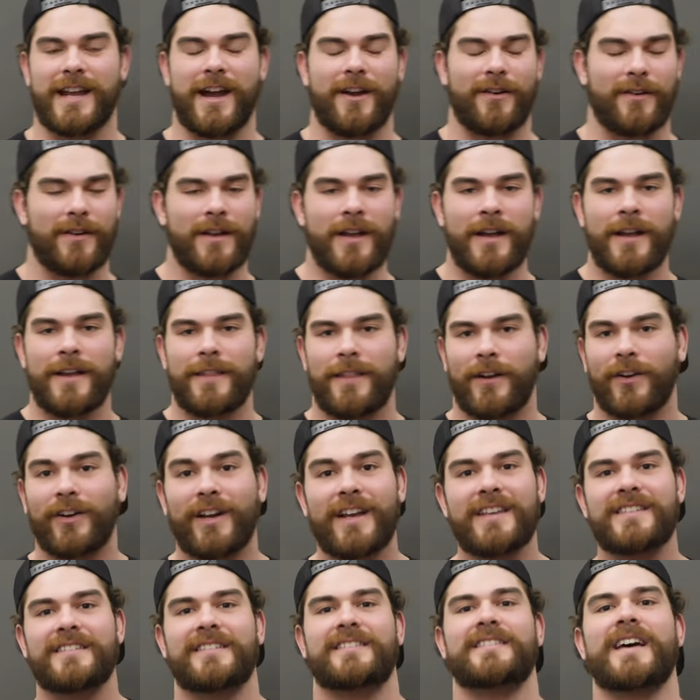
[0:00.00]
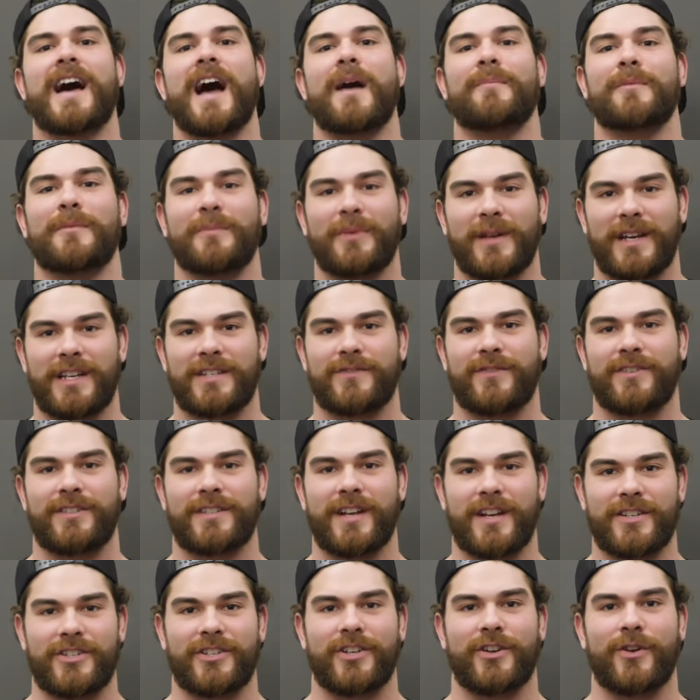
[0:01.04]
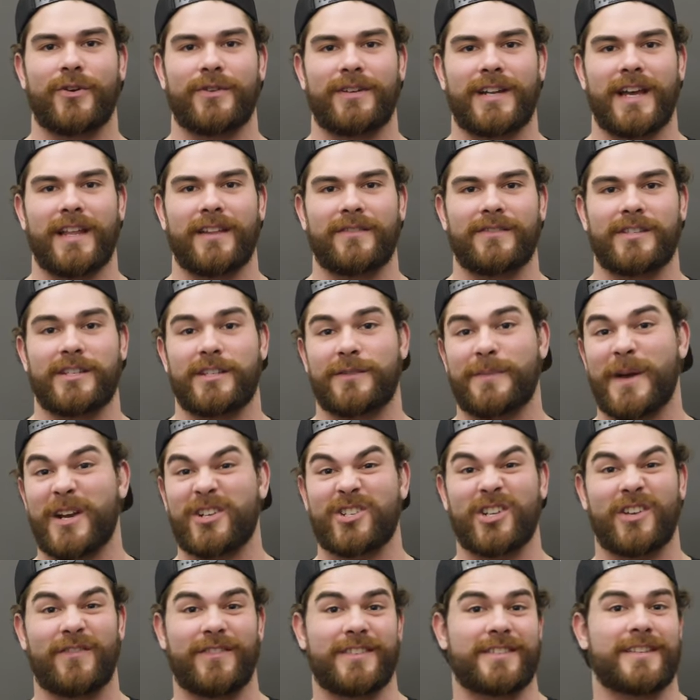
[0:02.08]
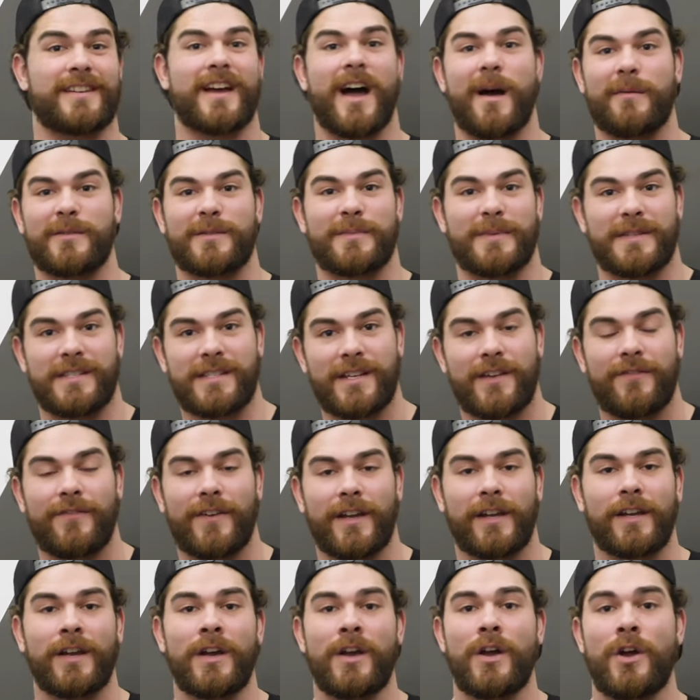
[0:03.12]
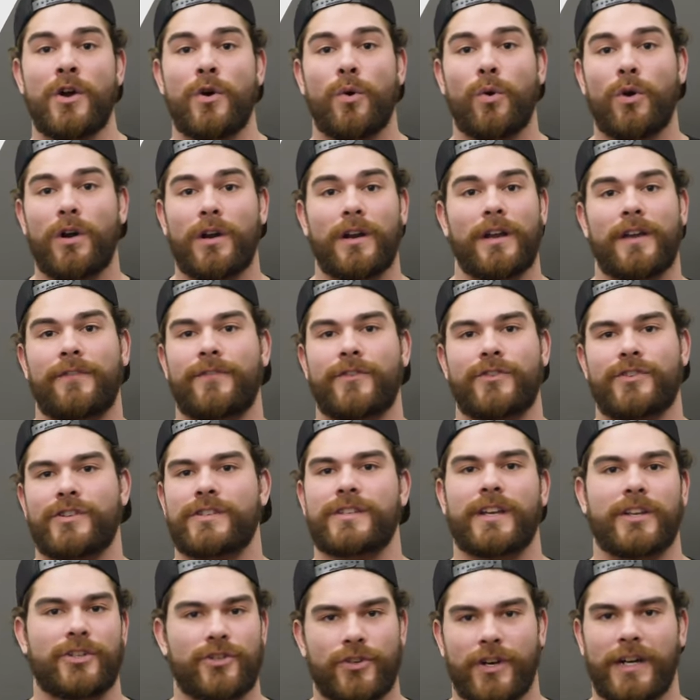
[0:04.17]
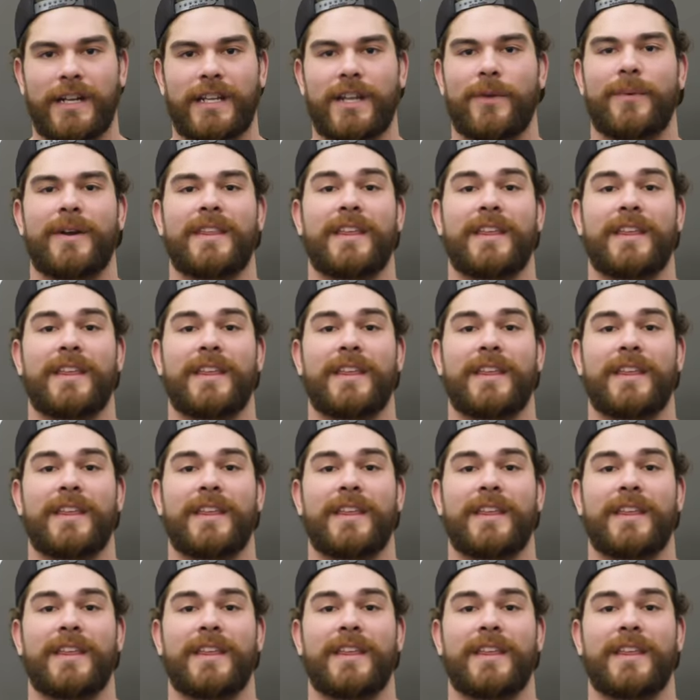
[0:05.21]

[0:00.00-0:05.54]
Now, there is a time and place for touch and go deadlifts, especially if it's comp specific, or if you just like training that